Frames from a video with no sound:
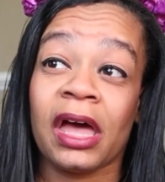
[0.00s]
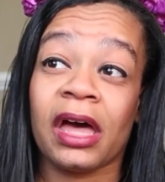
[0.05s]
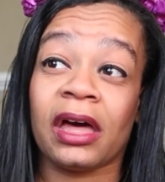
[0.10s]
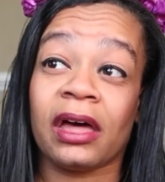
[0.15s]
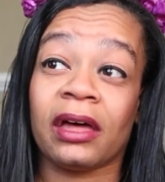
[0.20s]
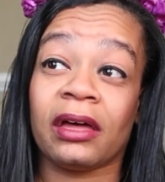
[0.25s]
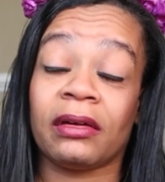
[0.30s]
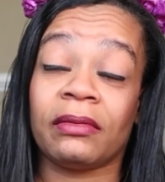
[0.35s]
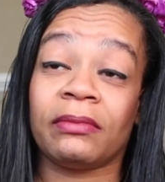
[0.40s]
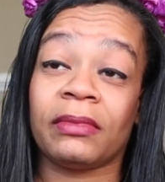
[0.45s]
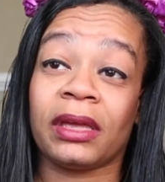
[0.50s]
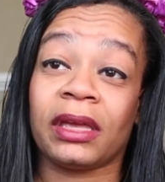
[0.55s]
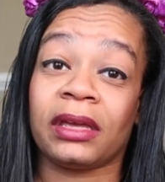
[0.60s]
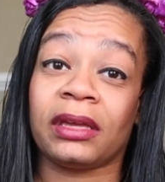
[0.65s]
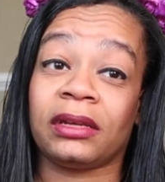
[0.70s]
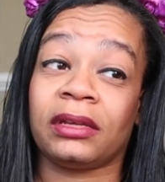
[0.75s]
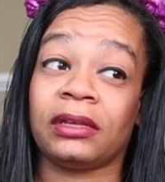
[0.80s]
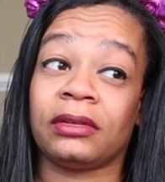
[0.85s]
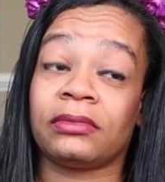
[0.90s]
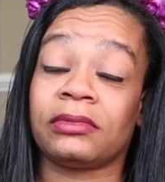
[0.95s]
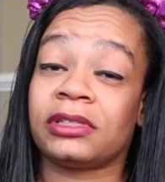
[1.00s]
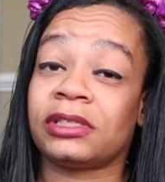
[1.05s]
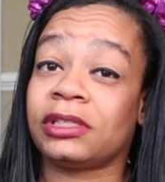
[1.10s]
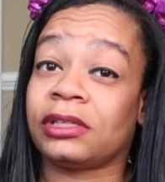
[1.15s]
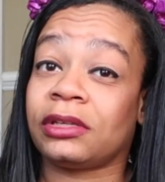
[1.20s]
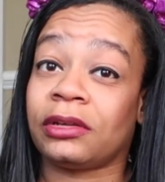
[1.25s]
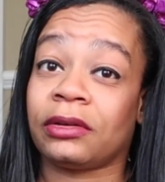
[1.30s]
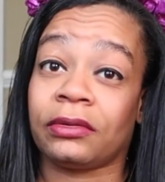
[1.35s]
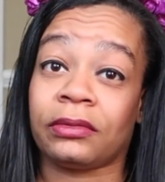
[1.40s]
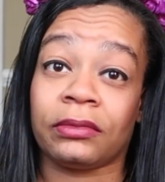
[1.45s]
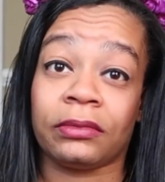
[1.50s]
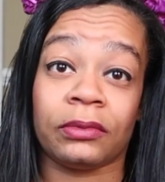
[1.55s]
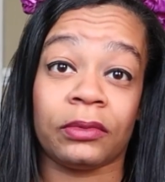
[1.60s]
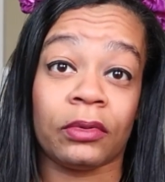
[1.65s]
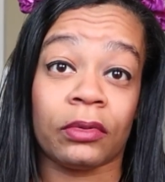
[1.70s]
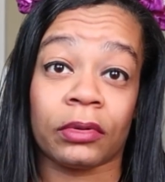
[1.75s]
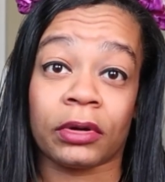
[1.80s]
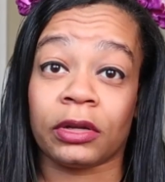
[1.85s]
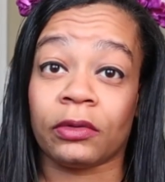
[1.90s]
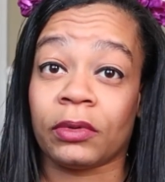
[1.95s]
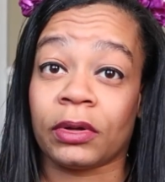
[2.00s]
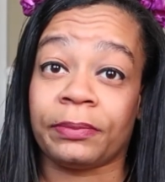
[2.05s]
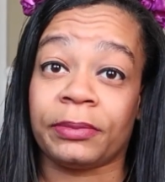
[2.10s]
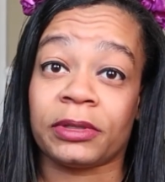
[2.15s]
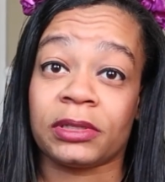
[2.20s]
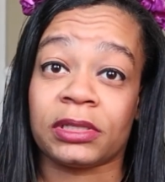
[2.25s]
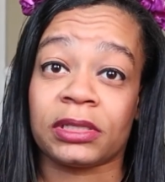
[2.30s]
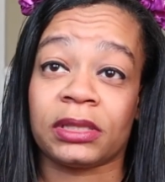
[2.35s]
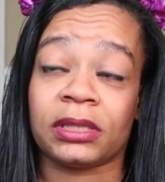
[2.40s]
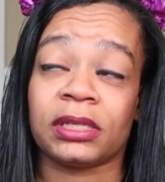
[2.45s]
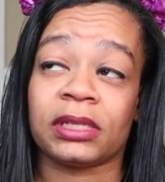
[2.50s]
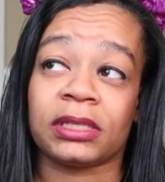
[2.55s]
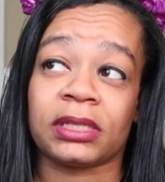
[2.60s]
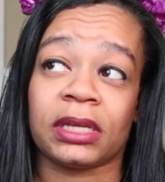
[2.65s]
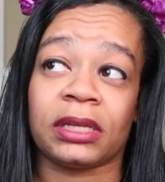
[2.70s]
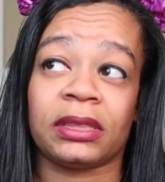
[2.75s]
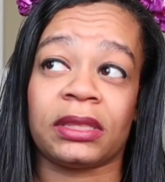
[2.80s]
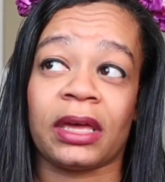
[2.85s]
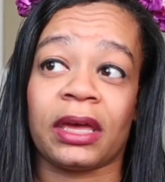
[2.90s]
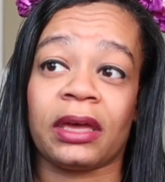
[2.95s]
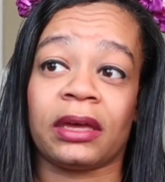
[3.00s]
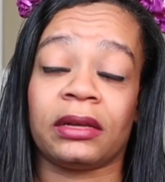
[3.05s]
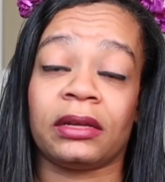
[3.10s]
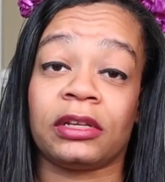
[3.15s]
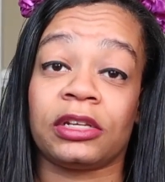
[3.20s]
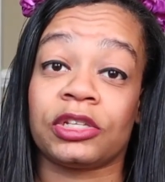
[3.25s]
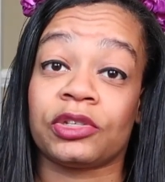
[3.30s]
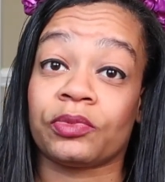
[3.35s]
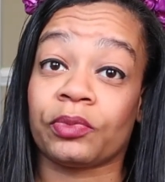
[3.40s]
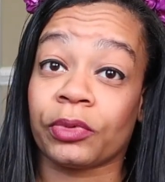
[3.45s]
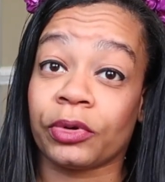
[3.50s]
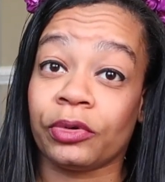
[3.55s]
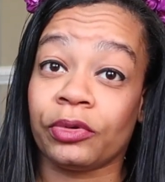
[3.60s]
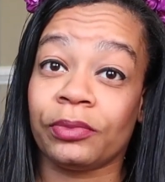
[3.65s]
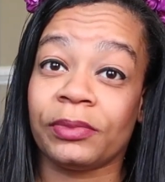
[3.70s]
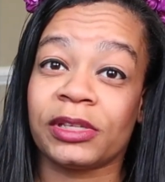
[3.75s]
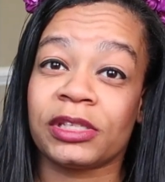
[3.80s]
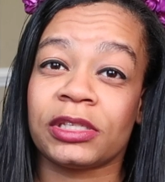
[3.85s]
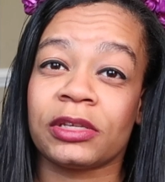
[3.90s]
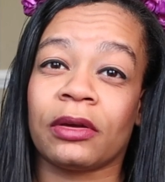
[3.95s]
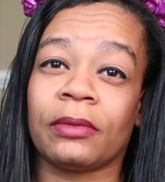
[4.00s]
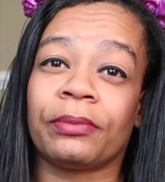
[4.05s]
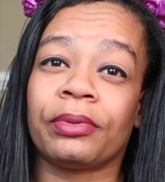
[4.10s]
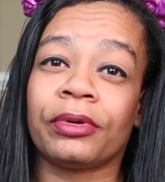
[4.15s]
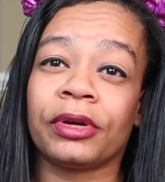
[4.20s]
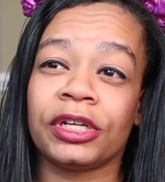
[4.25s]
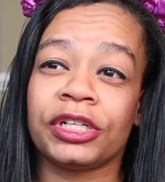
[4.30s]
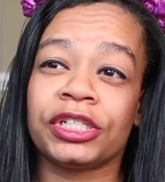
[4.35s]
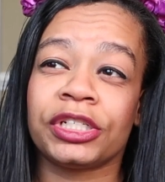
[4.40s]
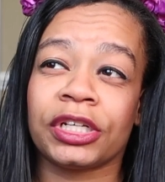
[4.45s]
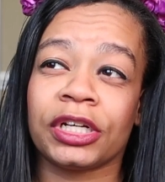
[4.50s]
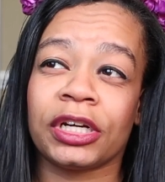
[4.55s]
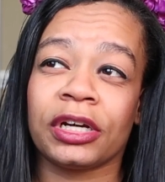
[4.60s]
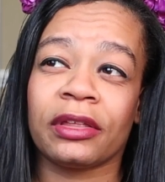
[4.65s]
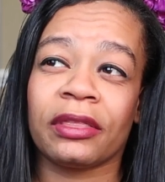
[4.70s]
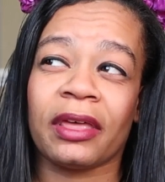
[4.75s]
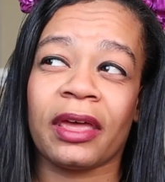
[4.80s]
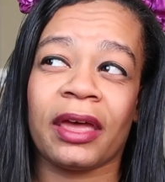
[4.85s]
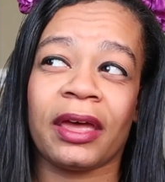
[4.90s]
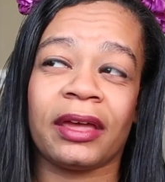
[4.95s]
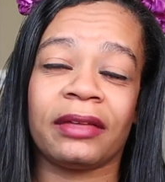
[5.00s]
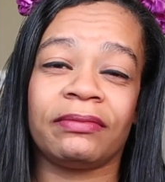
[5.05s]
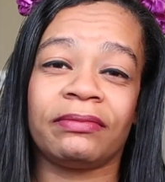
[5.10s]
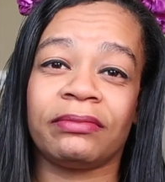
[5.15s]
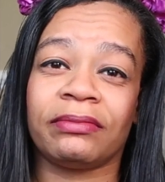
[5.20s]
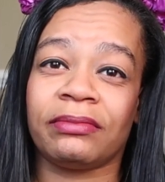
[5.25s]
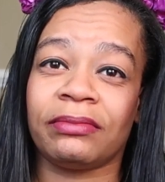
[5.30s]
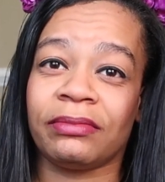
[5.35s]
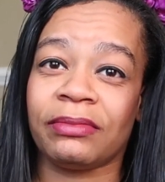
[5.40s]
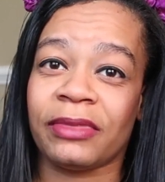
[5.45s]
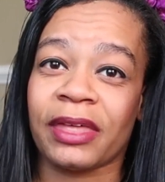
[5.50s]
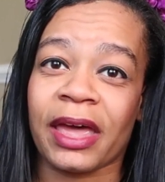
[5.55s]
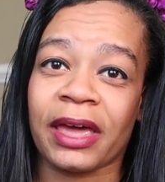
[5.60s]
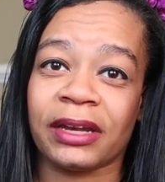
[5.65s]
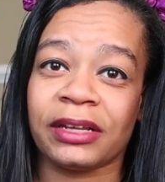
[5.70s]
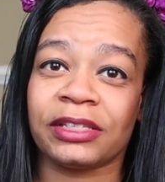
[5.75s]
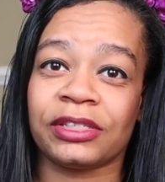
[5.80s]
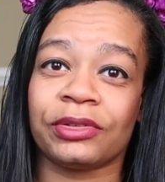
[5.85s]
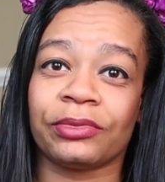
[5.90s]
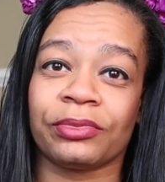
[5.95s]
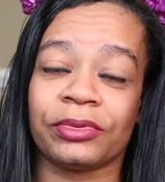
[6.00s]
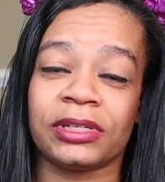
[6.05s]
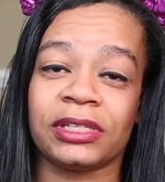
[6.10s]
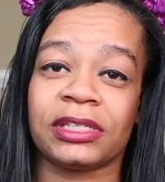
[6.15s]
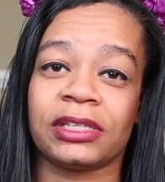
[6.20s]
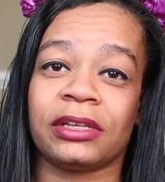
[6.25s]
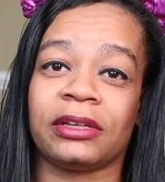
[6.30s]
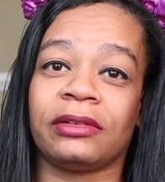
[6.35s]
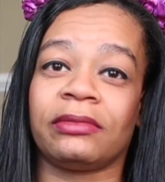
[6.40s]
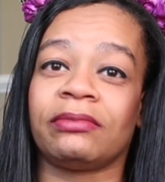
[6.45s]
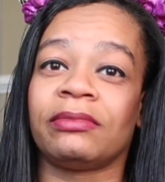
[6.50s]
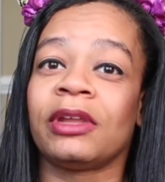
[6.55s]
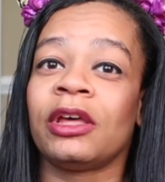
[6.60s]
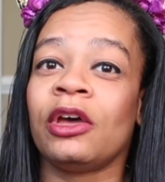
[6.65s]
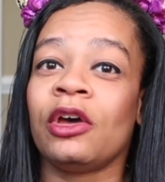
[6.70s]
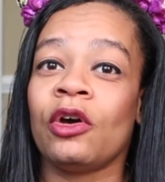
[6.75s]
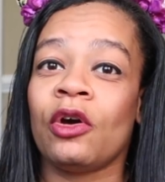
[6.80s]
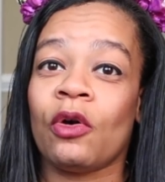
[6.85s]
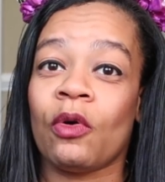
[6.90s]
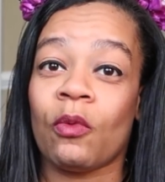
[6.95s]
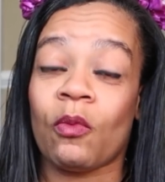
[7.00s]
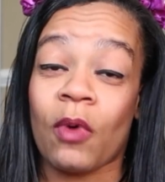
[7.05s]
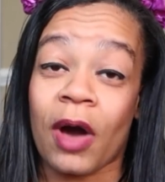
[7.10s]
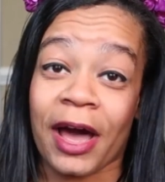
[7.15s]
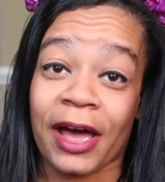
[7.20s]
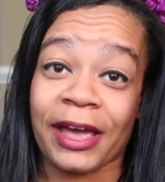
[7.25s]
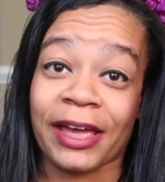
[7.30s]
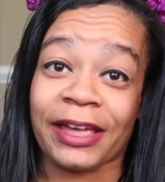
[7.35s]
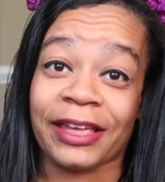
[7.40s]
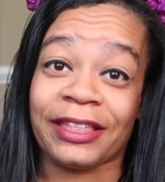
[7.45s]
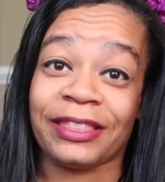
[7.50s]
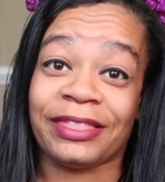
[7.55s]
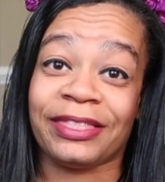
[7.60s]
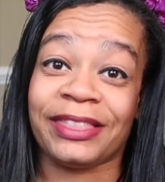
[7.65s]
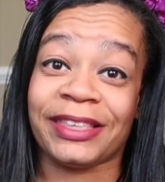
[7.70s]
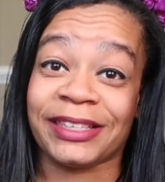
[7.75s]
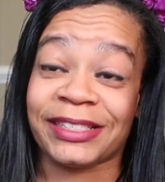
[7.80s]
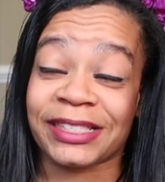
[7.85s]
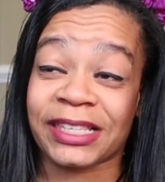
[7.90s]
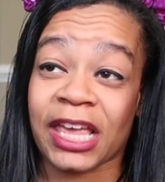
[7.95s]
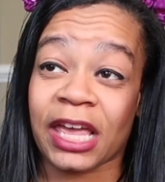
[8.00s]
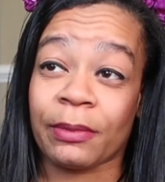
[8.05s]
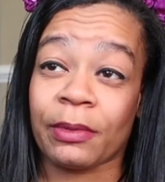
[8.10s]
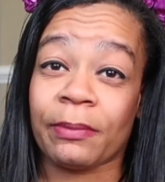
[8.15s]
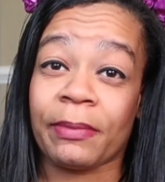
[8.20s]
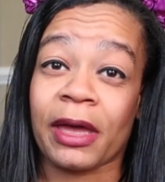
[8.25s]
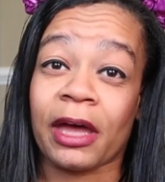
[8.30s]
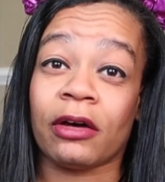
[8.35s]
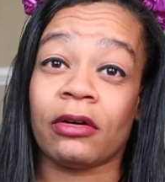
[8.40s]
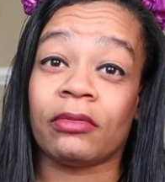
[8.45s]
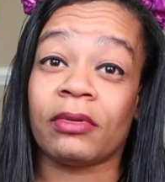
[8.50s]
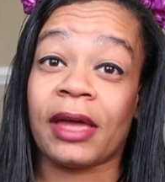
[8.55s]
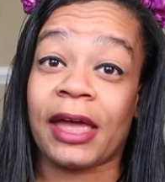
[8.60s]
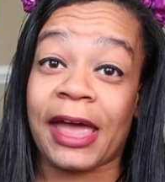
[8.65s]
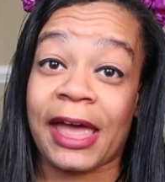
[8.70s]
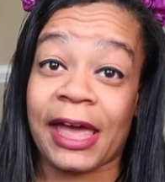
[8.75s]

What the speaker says: and he was, hoarding weapons and things like that in his room. And so I'm pretty sure that that is the reason why this came about